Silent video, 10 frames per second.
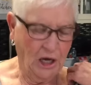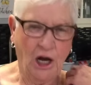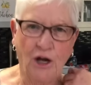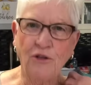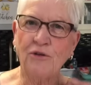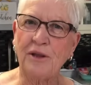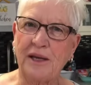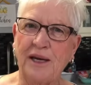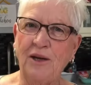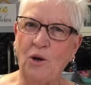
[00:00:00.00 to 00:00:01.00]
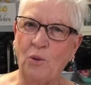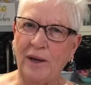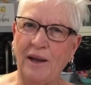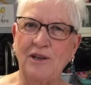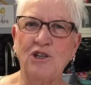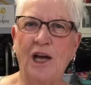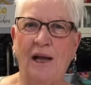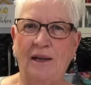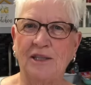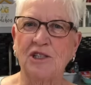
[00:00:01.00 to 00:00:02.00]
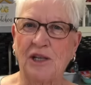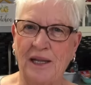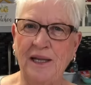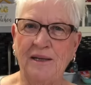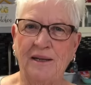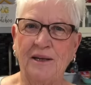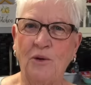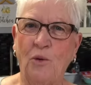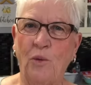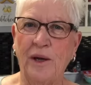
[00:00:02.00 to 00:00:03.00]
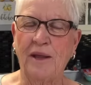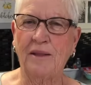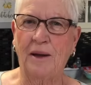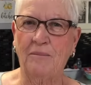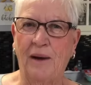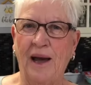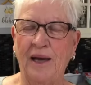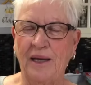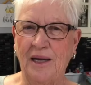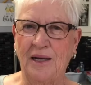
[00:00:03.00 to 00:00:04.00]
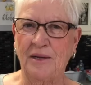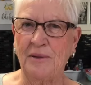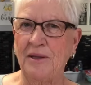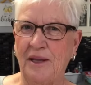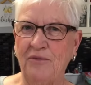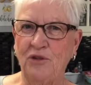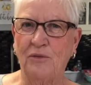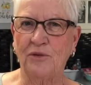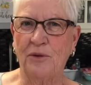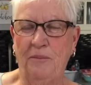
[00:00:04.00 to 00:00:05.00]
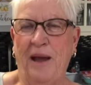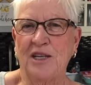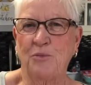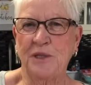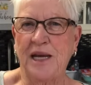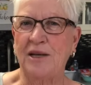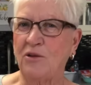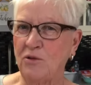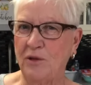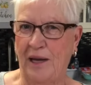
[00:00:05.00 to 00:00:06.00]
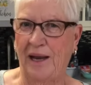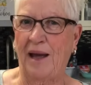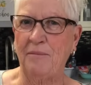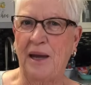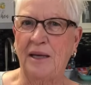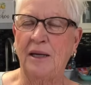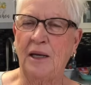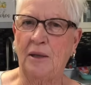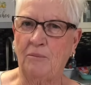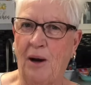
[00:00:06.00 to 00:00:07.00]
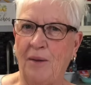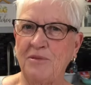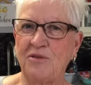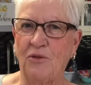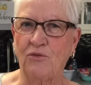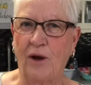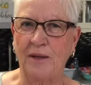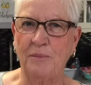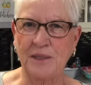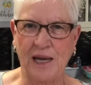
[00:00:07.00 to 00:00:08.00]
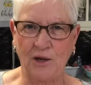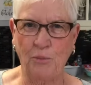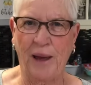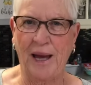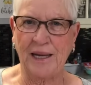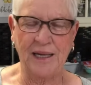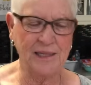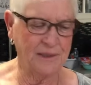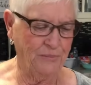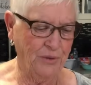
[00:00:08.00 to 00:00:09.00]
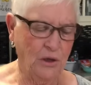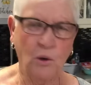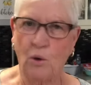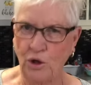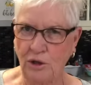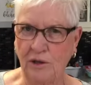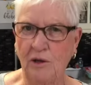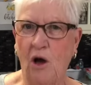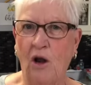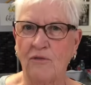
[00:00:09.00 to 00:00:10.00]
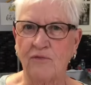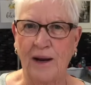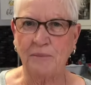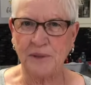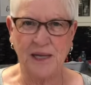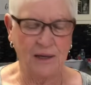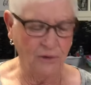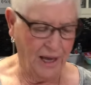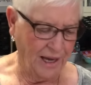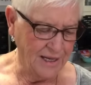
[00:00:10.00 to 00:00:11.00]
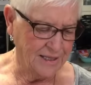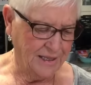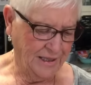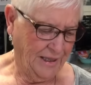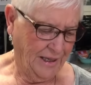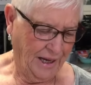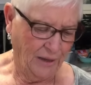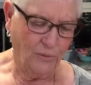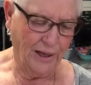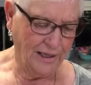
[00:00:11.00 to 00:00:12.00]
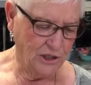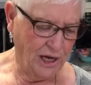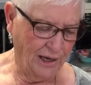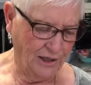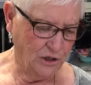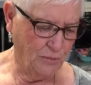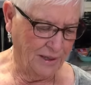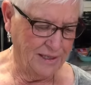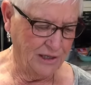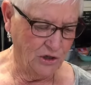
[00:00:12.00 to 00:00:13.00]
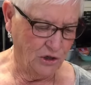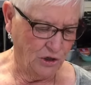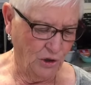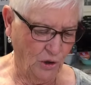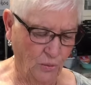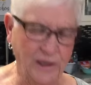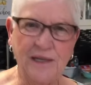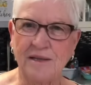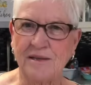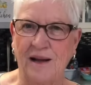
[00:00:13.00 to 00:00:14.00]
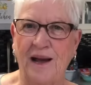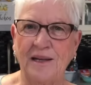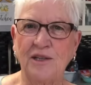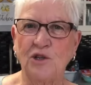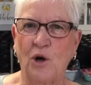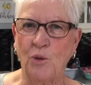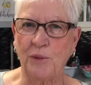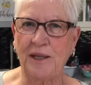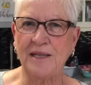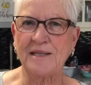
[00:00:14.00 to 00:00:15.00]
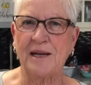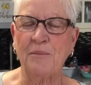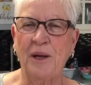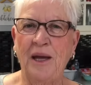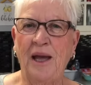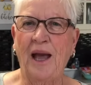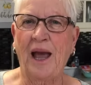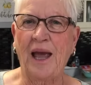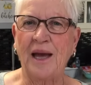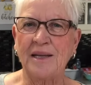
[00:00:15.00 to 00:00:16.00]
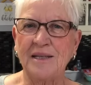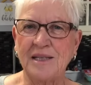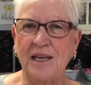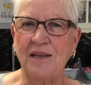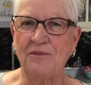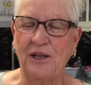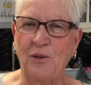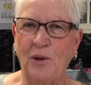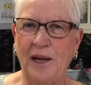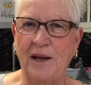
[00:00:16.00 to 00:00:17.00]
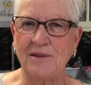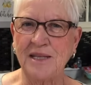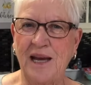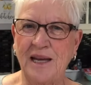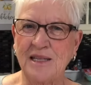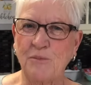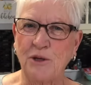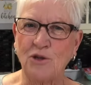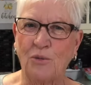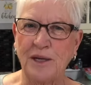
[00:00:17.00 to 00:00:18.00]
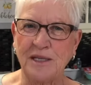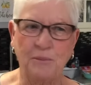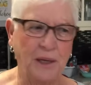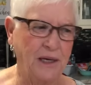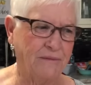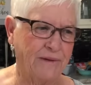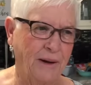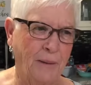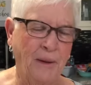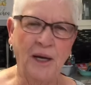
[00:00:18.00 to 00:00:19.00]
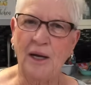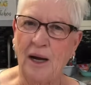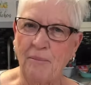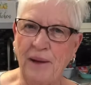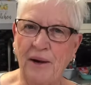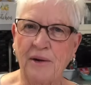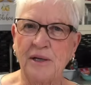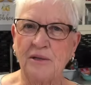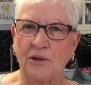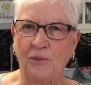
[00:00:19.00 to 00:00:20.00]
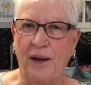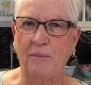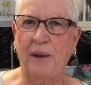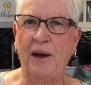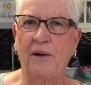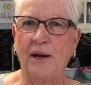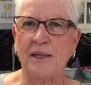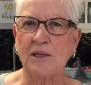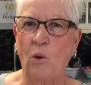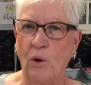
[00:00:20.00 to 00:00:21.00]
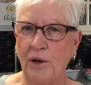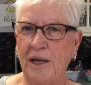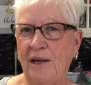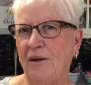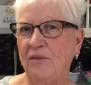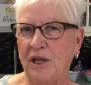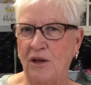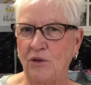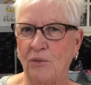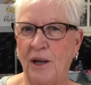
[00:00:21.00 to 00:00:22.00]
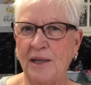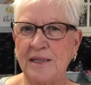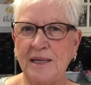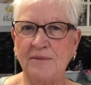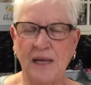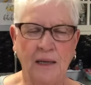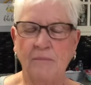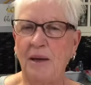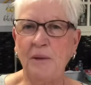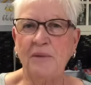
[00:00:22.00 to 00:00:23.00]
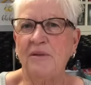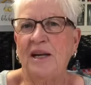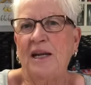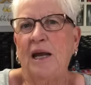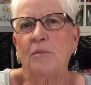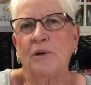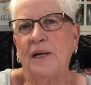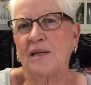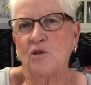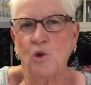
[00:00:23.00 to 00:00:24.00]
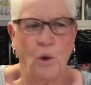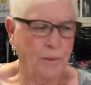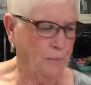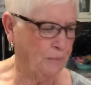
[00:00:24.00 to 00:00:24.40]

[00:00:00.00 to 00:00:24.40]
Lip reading: Other than when I challenged Linda with my leftover mashed potatoes, and I made Mom's fried potato patties, or you can call them fried potato cakes. And when I challenged my sister, we decided to open this up and see if anyone else had a special recipe from a parent, a grandparent, or any of the other relatives, maybe even a neighbor next door.